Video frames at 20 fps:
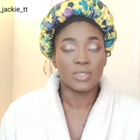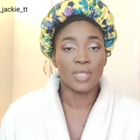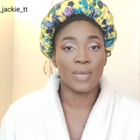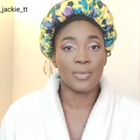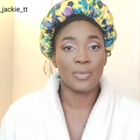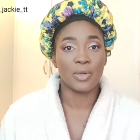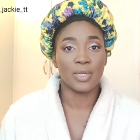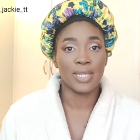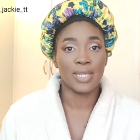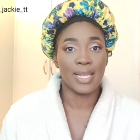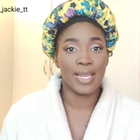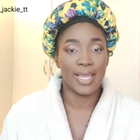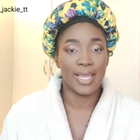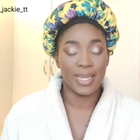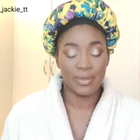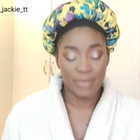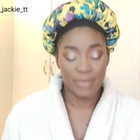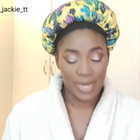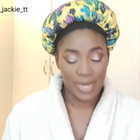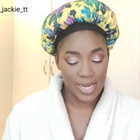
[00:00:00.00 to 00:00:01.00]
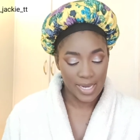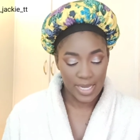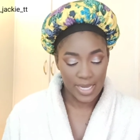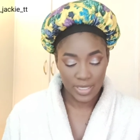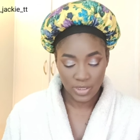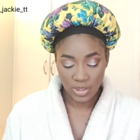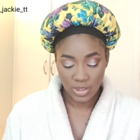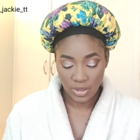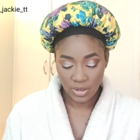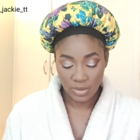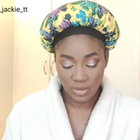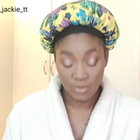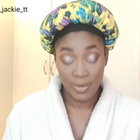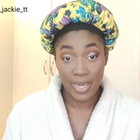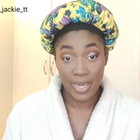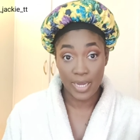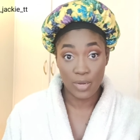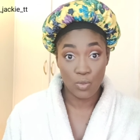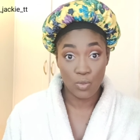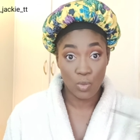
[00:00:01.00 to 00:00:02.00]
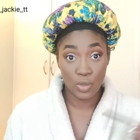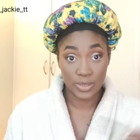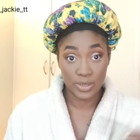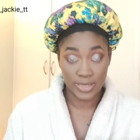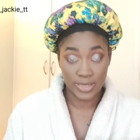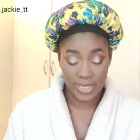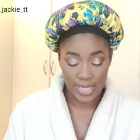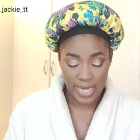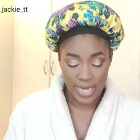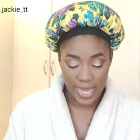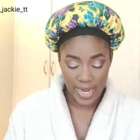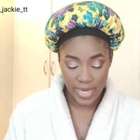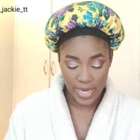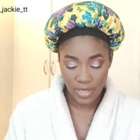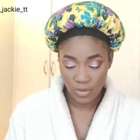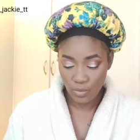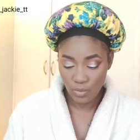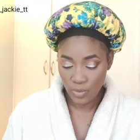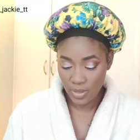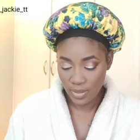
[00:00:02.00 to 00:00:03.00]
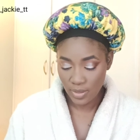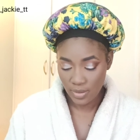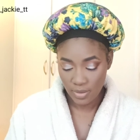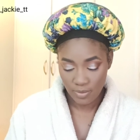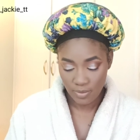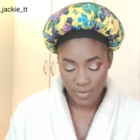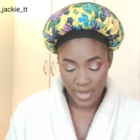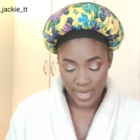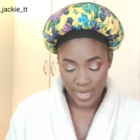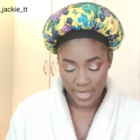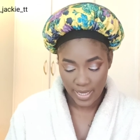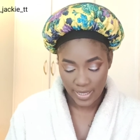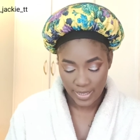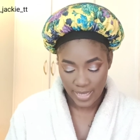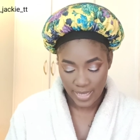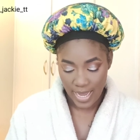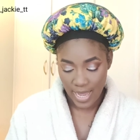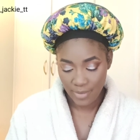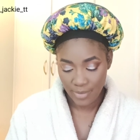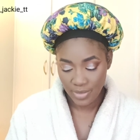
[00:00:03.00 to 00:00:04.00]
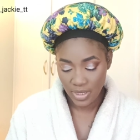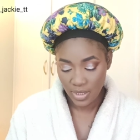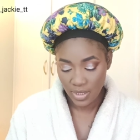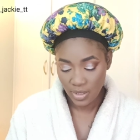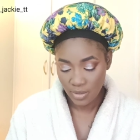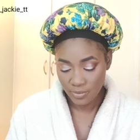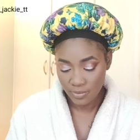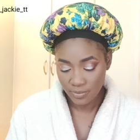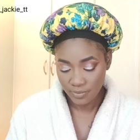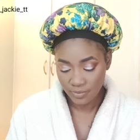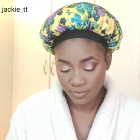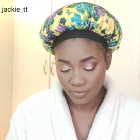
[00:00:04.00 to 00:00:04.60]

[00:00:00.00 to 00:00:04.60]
So I'm gonna line my lash, my waterline with my Nabi